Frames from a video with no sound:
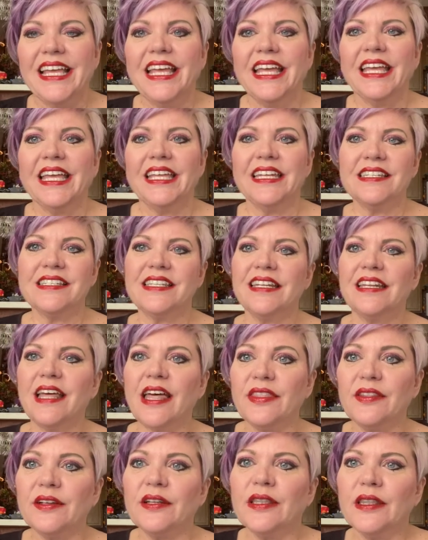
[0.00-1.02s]
It is
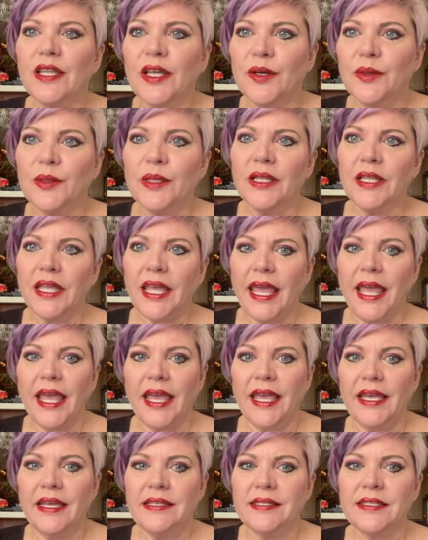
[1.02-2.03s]
another local
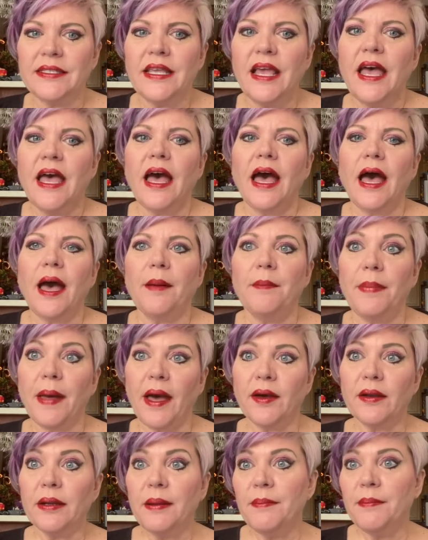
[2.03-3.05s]
case
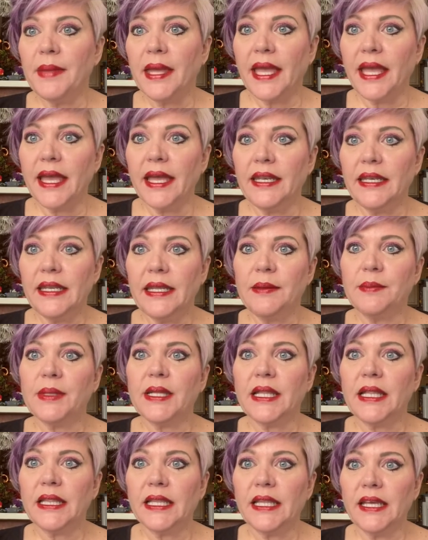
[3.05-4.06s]
about a man named
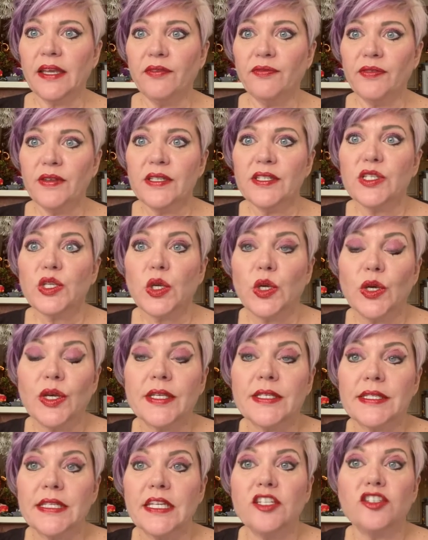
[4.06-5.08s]
Cleophus
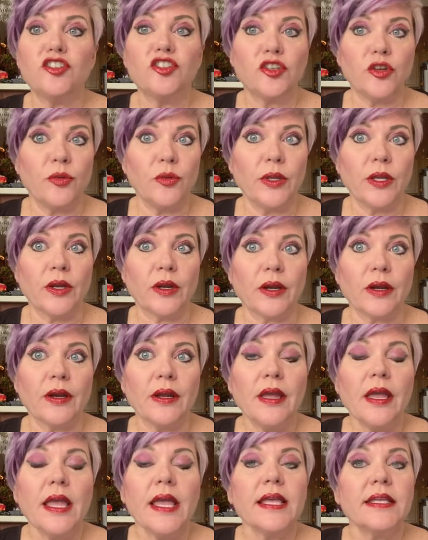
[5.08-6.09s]
Cooksey
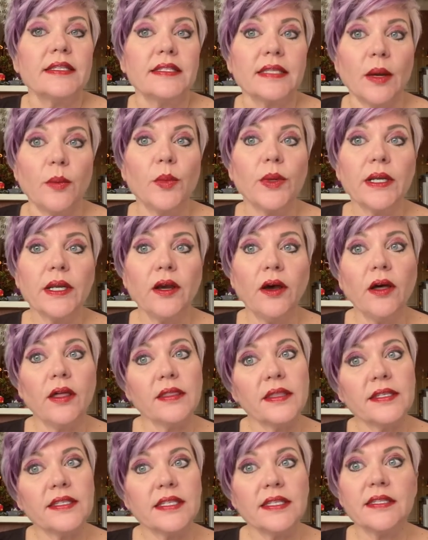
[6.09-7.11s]
Jr. Some would call
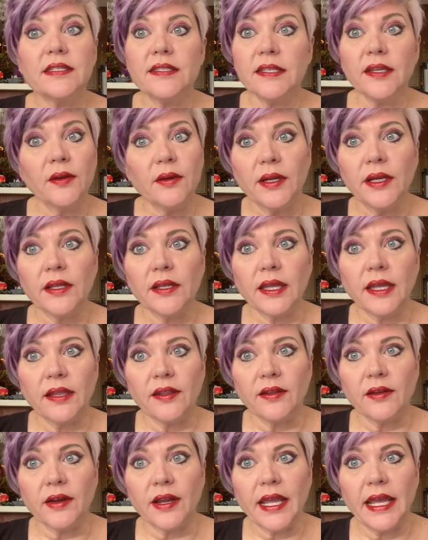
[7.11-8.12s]
this a serial
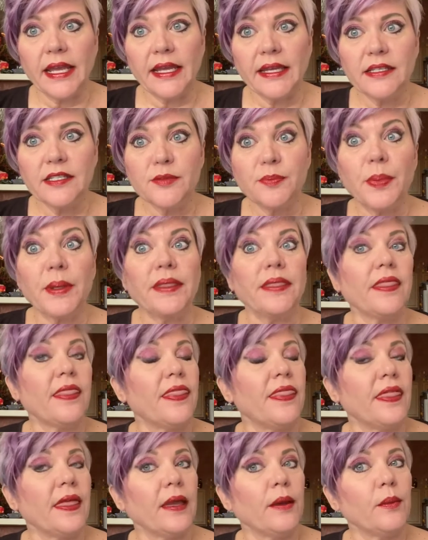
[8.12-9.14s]
killer case, but
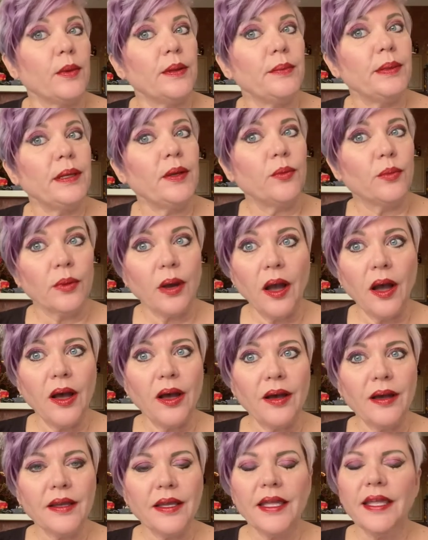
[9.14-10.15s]
they would be
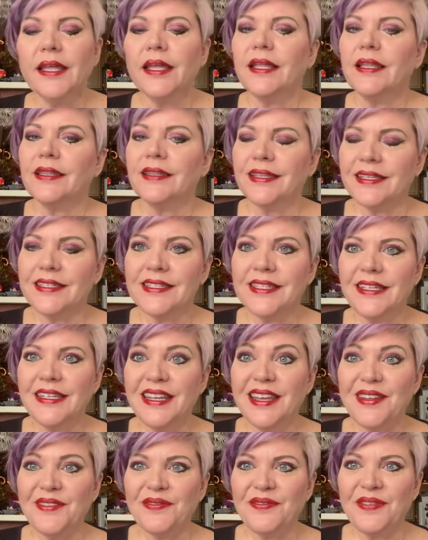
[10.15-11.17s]
wrong. Listen
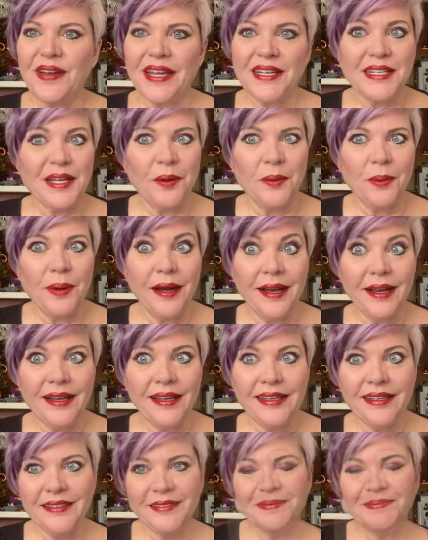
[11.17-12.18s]
and find out
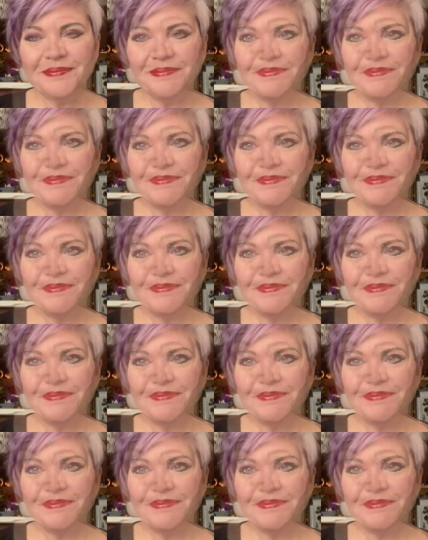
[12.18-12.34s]
why.